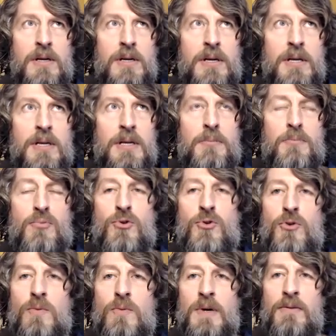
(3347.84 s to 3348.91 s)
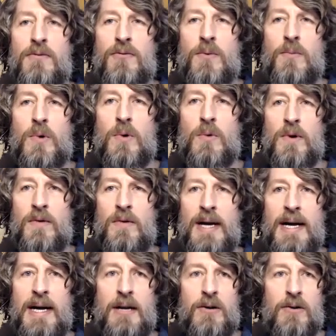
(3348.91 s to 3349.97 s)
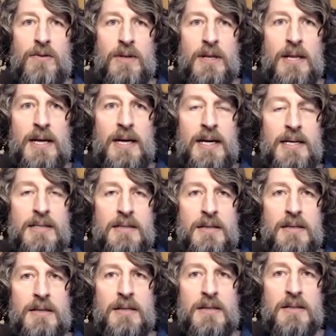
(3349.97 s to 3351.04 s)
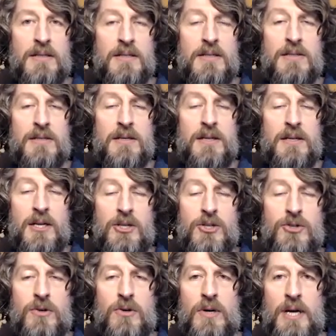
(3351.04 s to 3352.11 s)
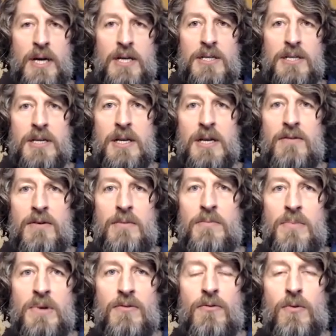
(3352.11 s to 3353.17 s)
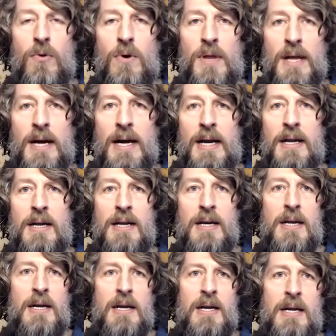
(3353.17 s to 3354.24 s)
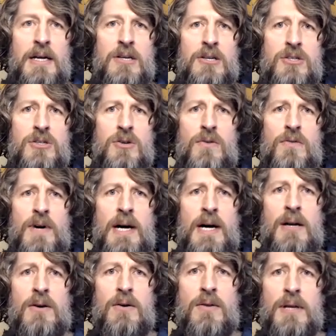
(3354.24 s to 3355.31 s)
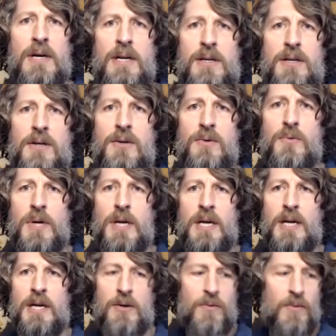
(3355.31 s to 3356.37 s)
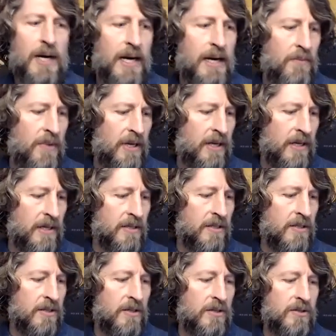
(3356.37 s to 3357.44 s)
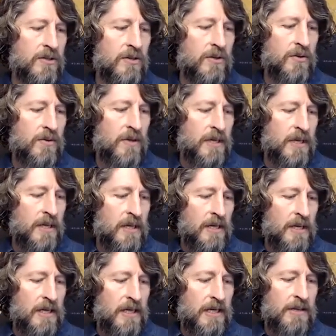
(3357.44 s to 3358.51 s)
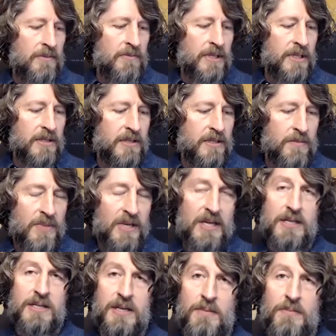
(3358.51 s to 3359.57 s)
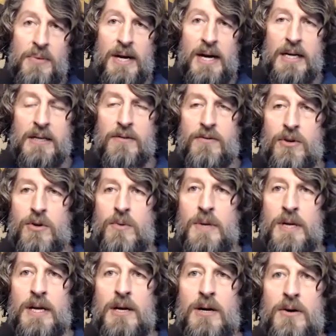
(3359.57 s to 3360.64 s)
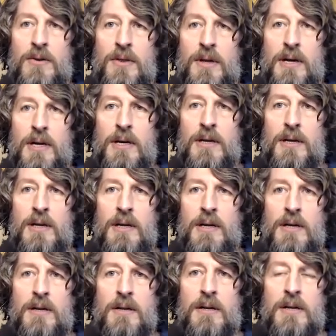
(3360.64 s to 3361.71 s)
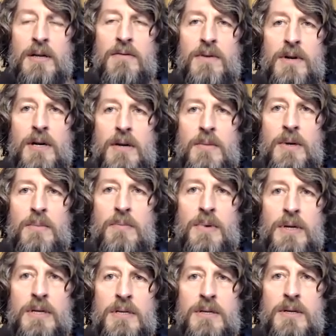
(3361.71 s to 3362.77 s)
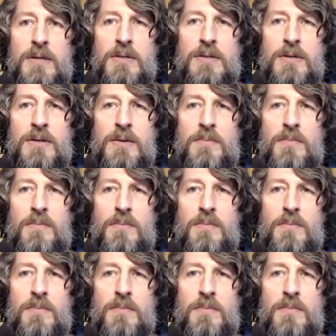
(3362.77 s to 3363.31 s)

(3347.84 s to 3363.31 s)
an improvement from what we've had over the last, uh, since the industrial age and even before that, is so vital that we get it right, because it's also, um, it's the biggest impact of human health and, and environment, but it's also the